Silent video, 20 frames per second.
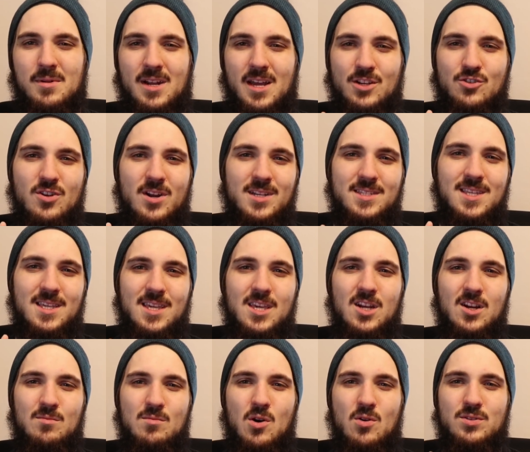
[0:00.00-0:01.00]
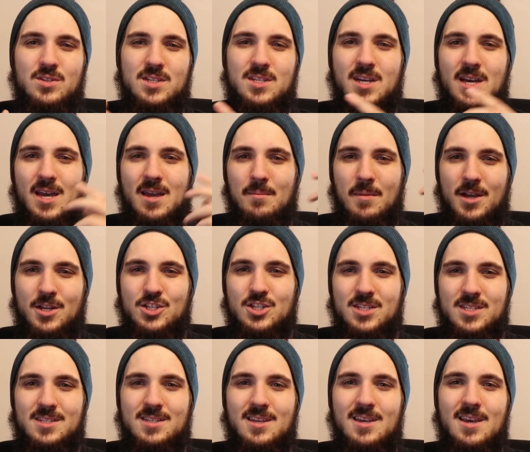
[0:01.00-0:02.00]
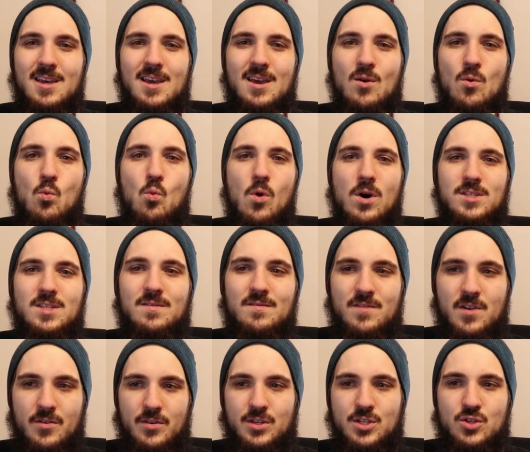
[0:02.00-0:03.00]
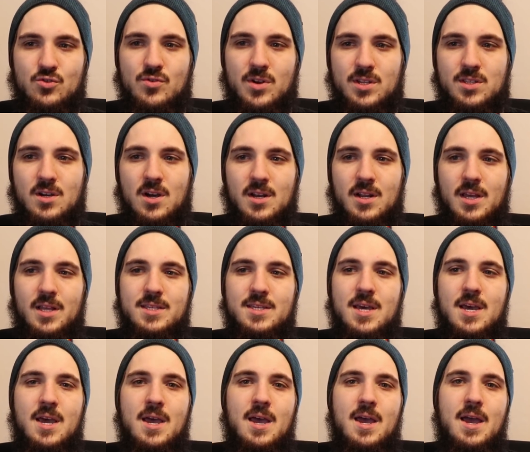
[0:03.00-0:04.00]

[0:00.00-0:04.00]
But I try to stay keto most of the time. I just wasn't very strict on it.